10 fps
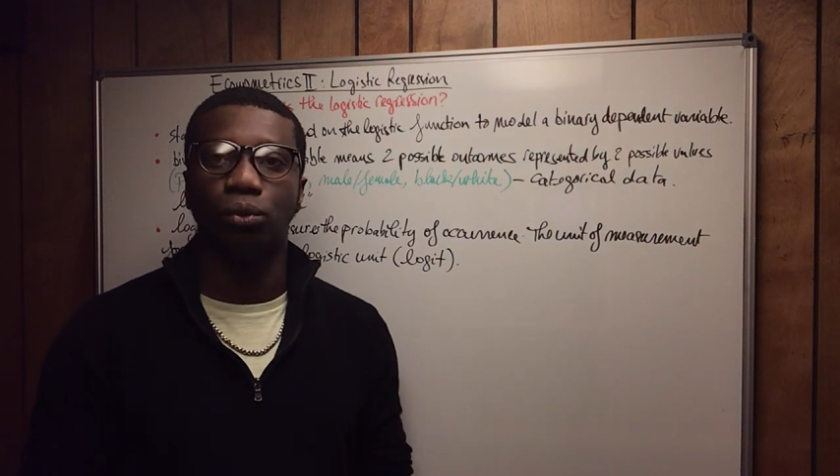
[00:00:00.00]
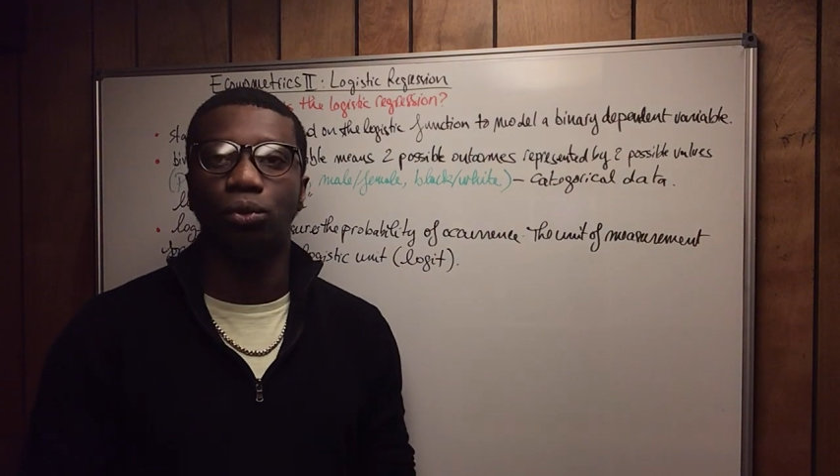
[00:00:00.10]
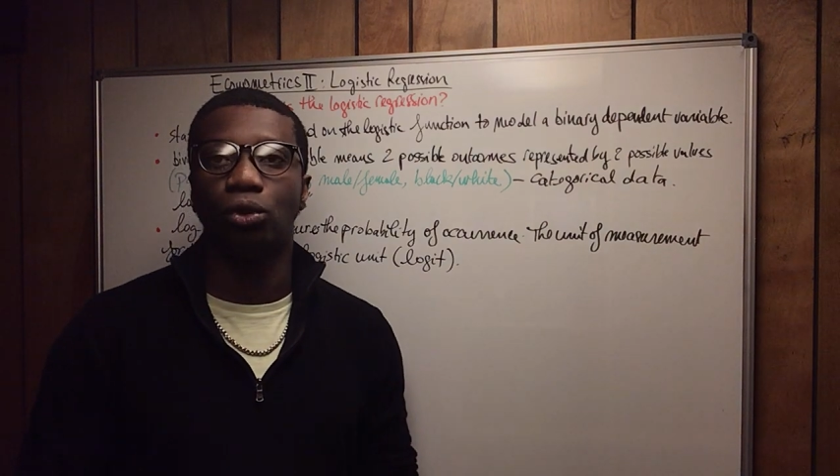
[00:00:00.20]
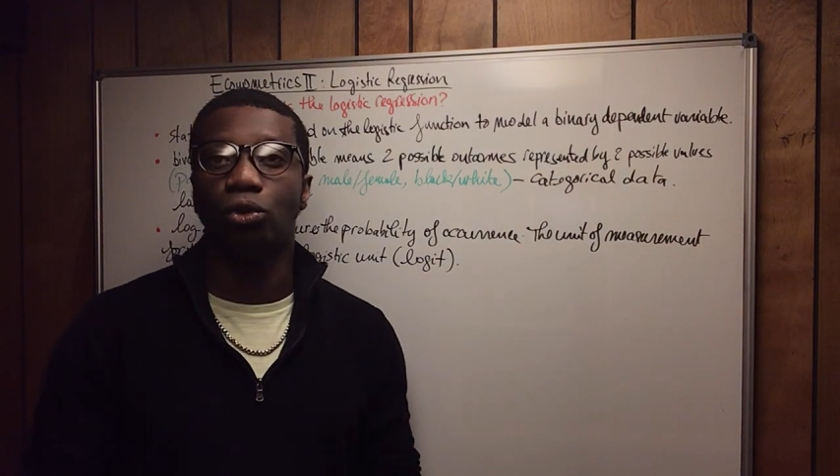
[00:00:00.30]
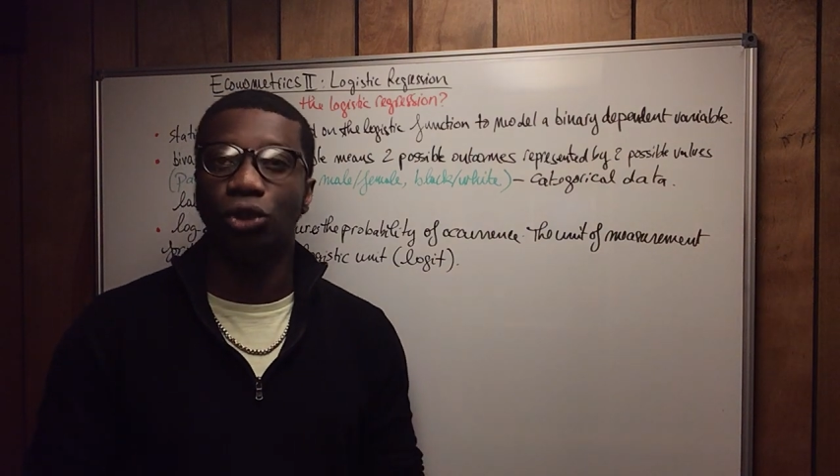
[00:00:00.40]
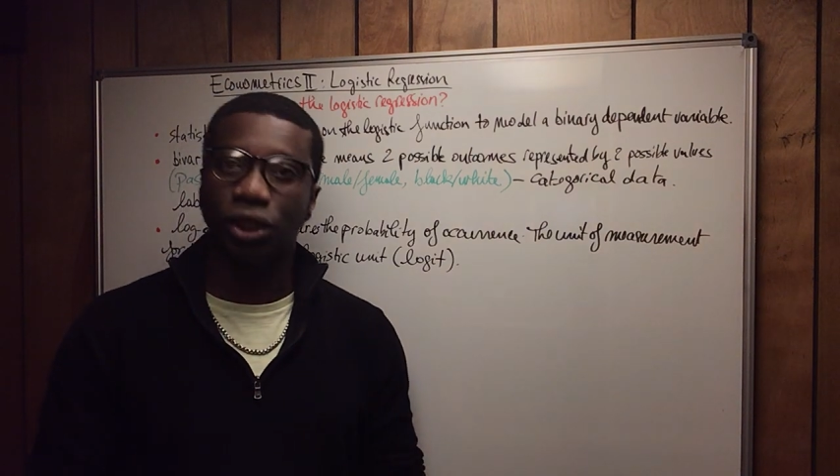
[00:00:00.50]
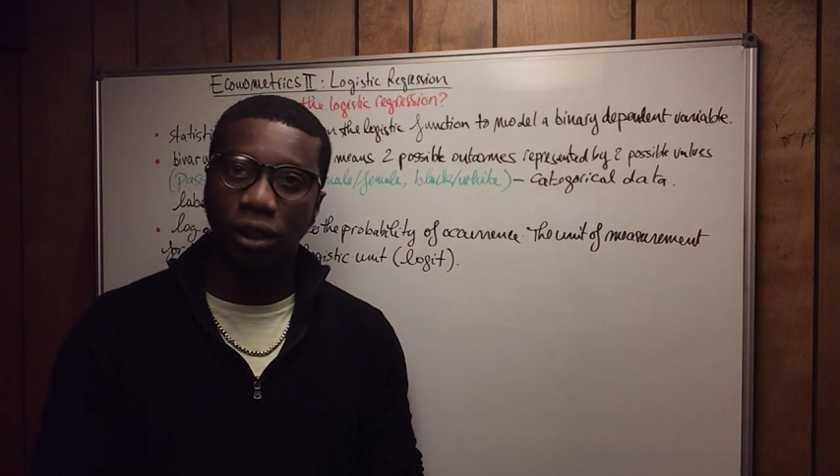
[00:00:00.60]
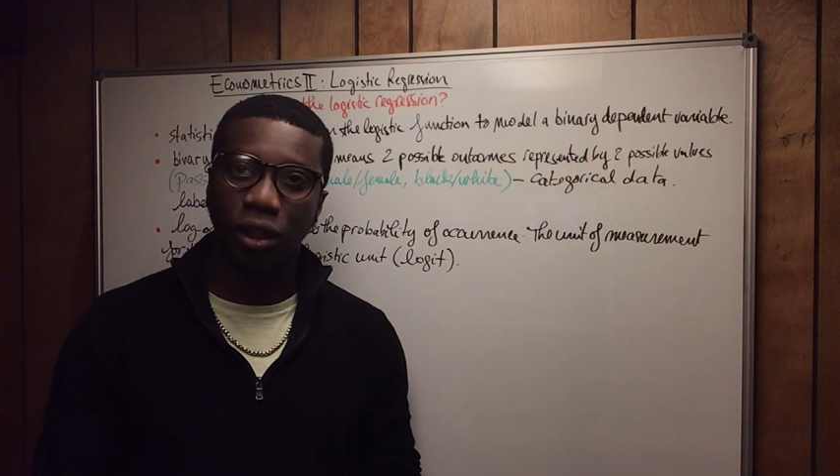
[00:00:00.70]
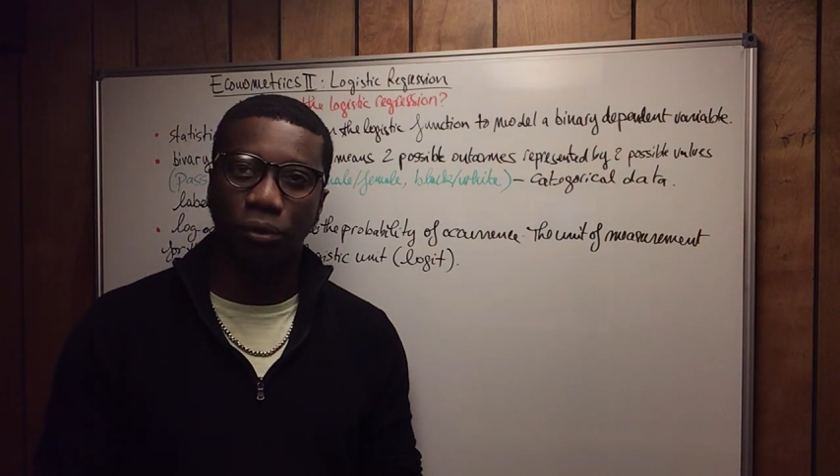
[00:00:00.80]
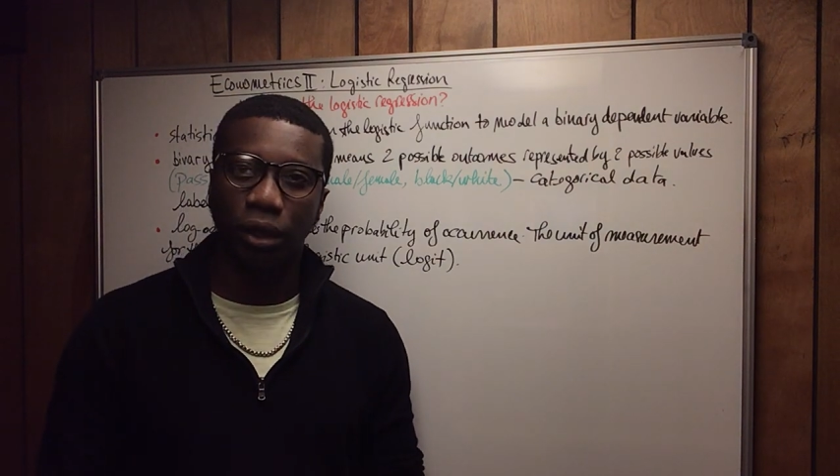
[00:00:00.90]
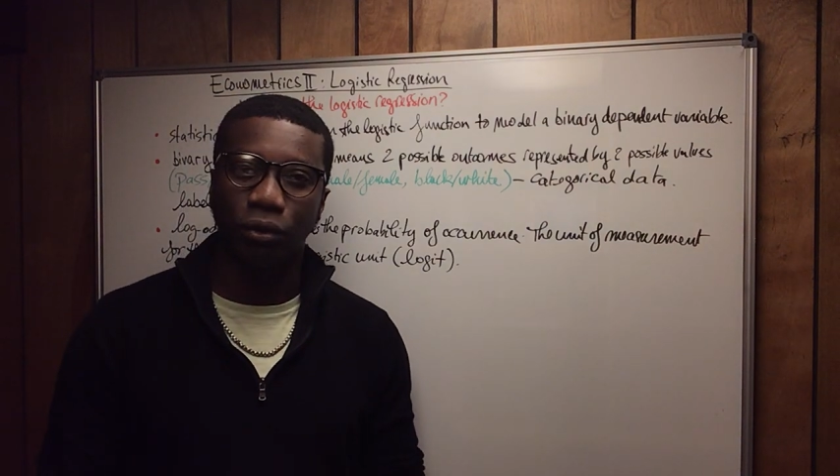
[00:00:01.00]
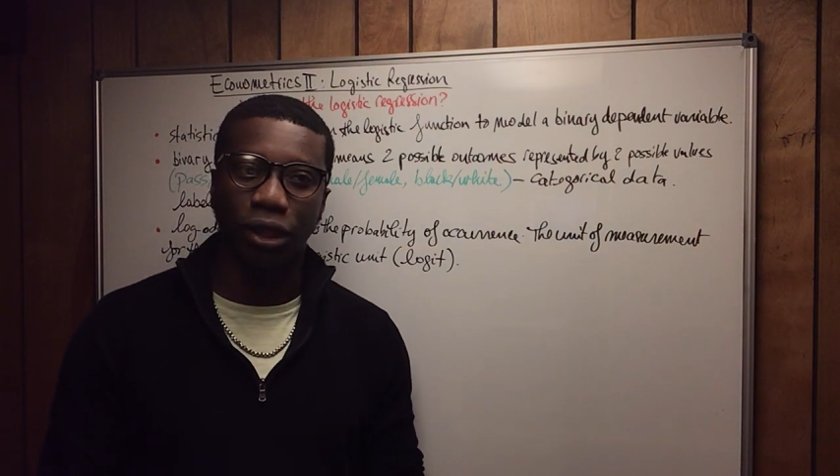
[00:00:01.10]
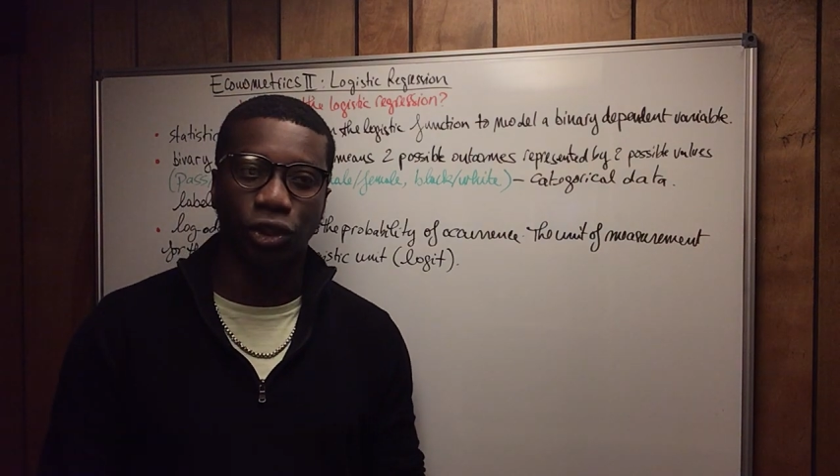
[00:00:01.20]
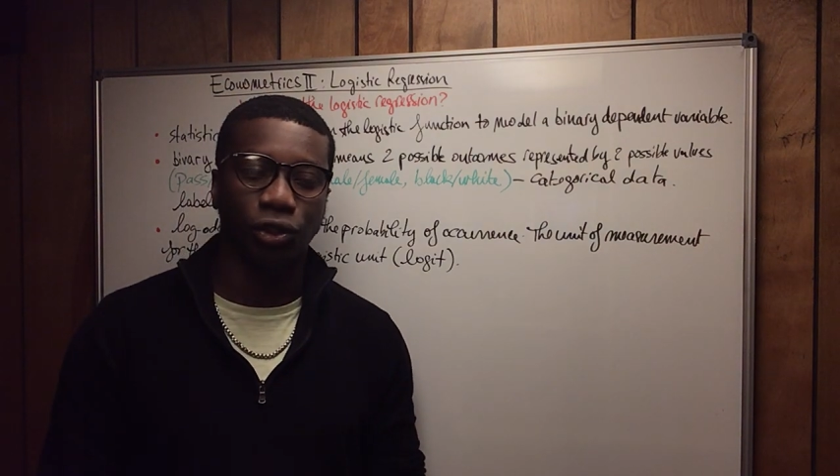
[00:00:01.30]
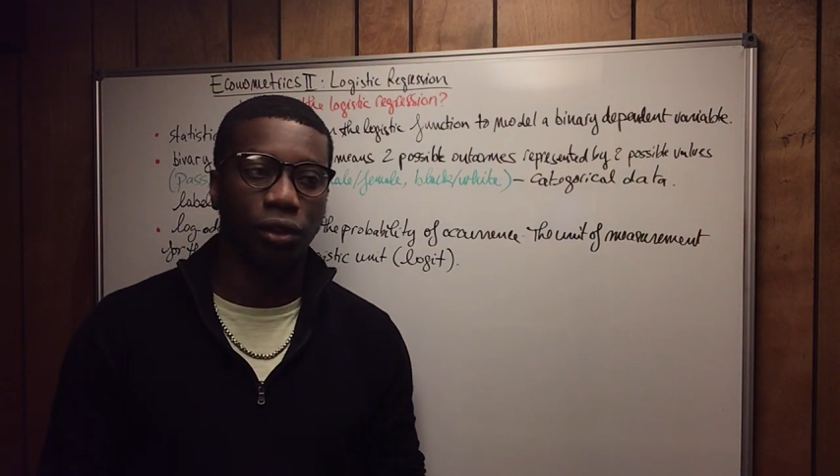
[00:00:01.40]
to the logistic
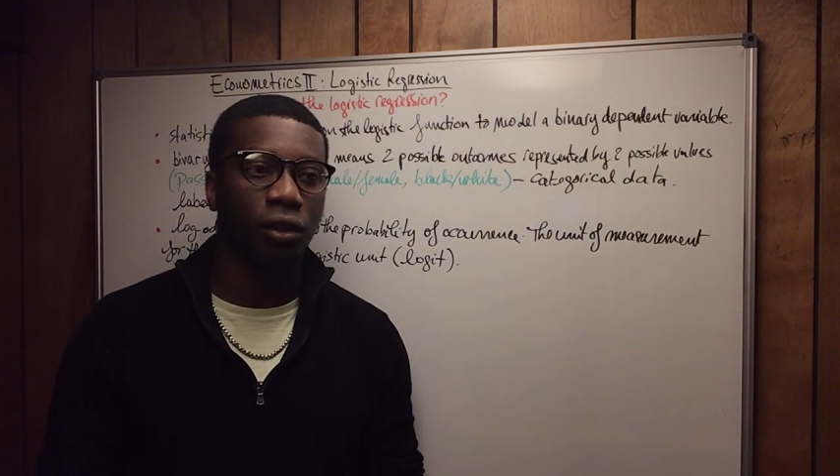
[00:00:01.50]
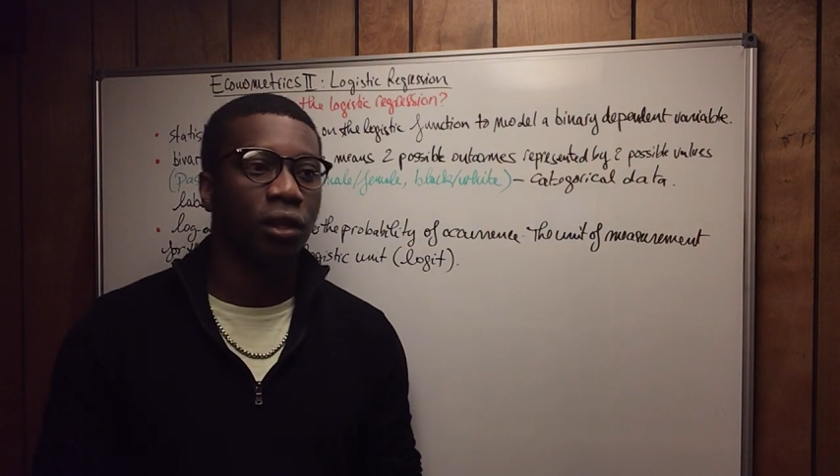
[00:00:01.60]
regression.